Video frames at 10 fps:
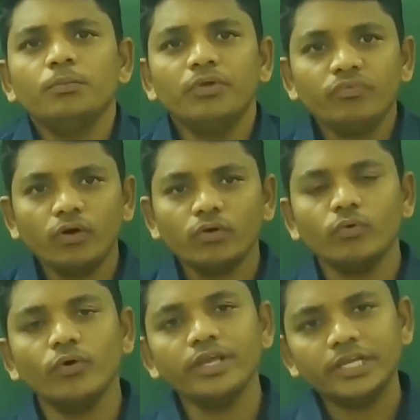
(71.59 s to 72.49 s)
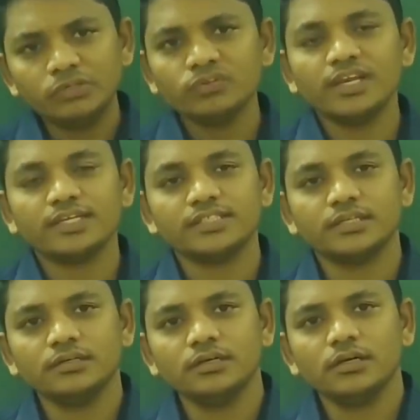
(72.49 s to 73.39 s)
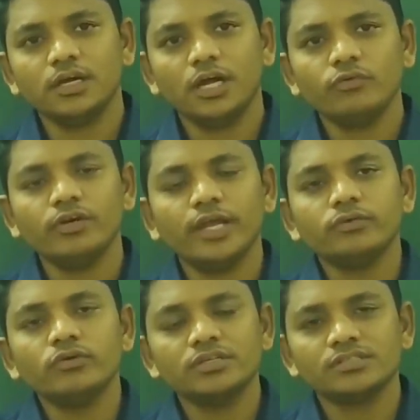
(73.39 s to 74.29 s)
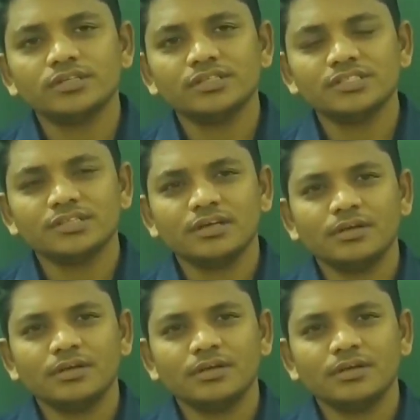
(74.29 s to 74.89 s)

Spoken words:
Before going into the lesson, I would like to discuss